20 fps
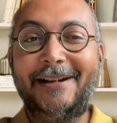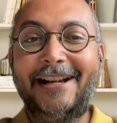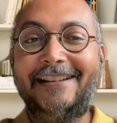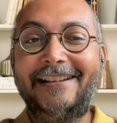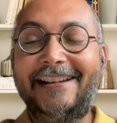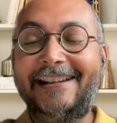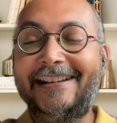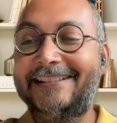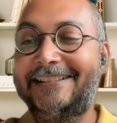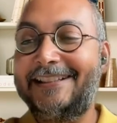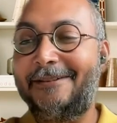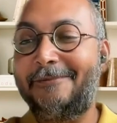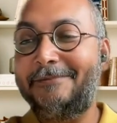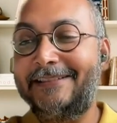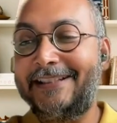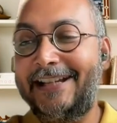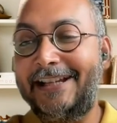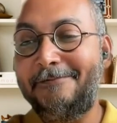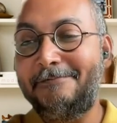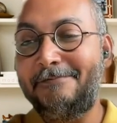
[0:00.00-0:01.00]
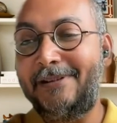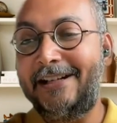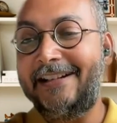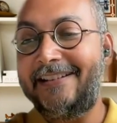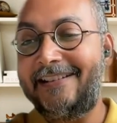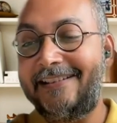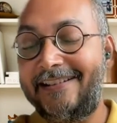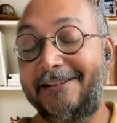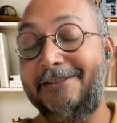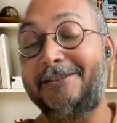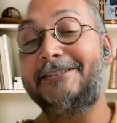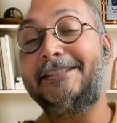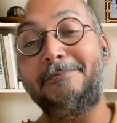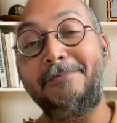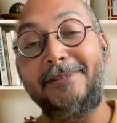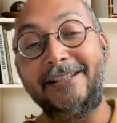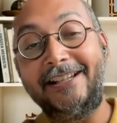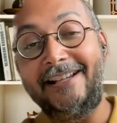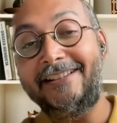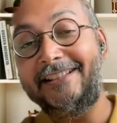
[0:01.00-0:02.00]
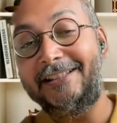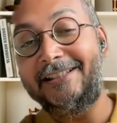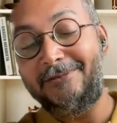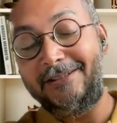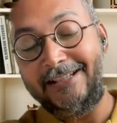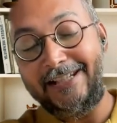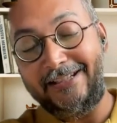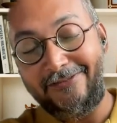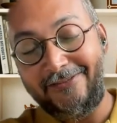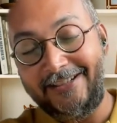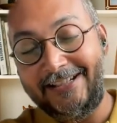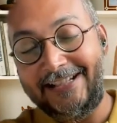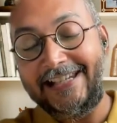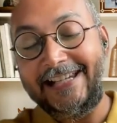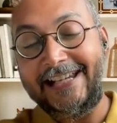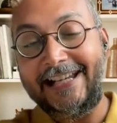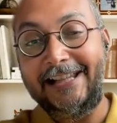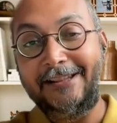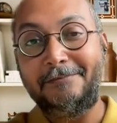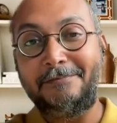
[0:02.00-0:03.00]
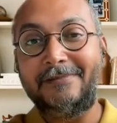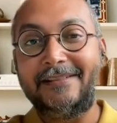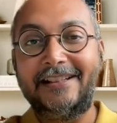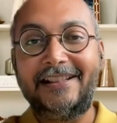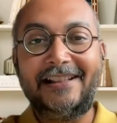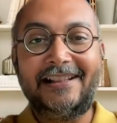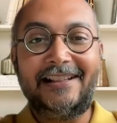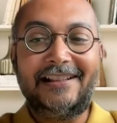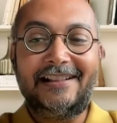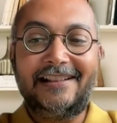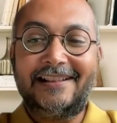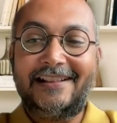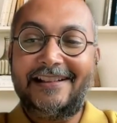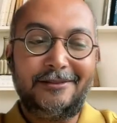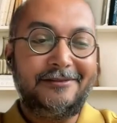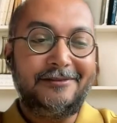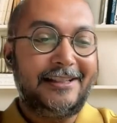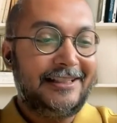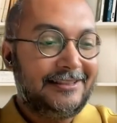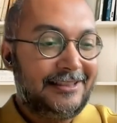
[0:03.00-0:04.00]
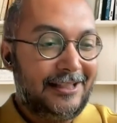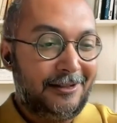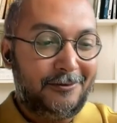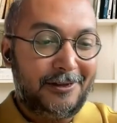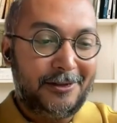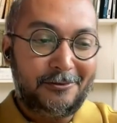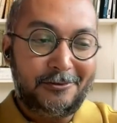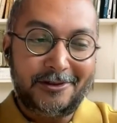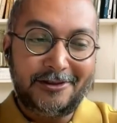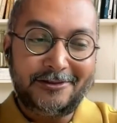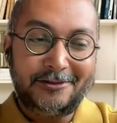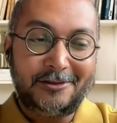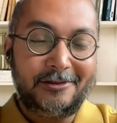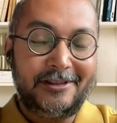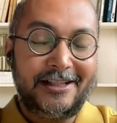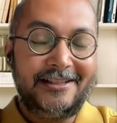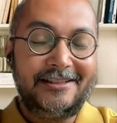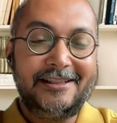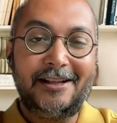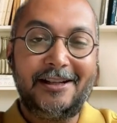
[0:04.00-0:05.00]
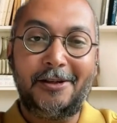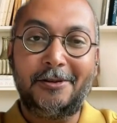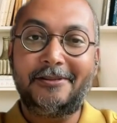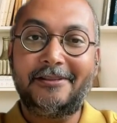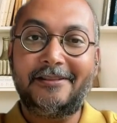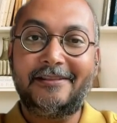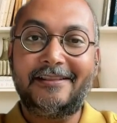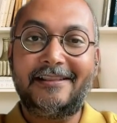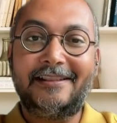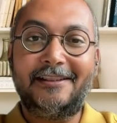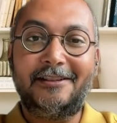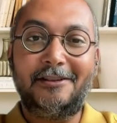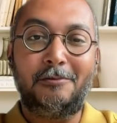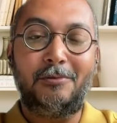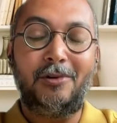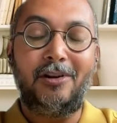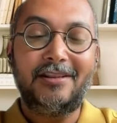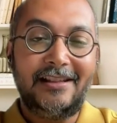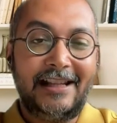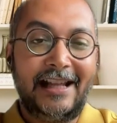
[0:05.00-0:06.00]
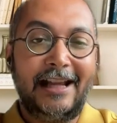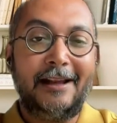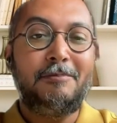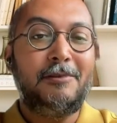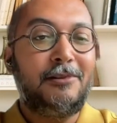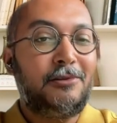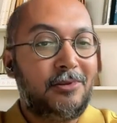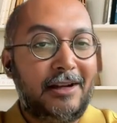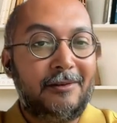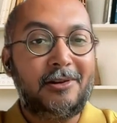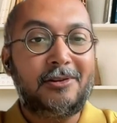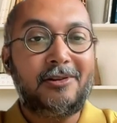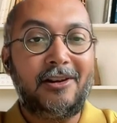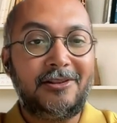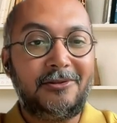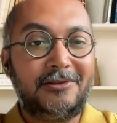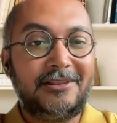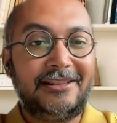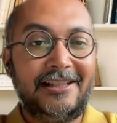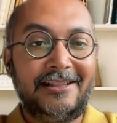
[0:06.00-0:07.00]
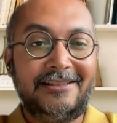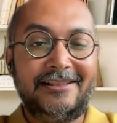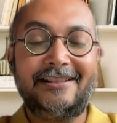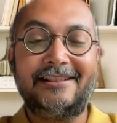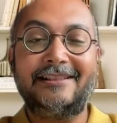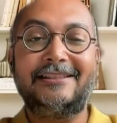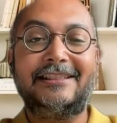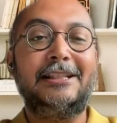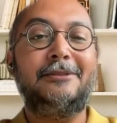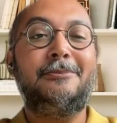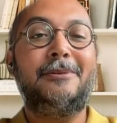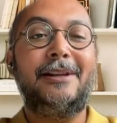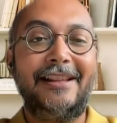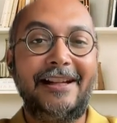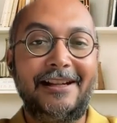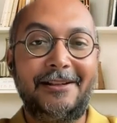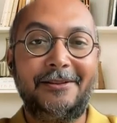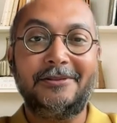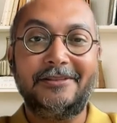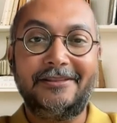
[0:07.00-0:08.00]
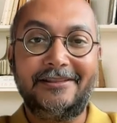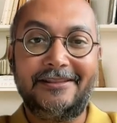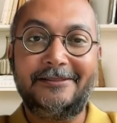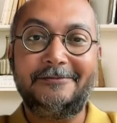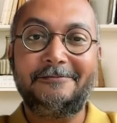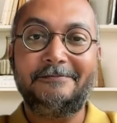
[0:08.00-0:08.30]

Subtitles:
Might take some time, but something like this will definitely help. So if there's someone who wants to reach out, more than happy to have a conversation and see where that goes.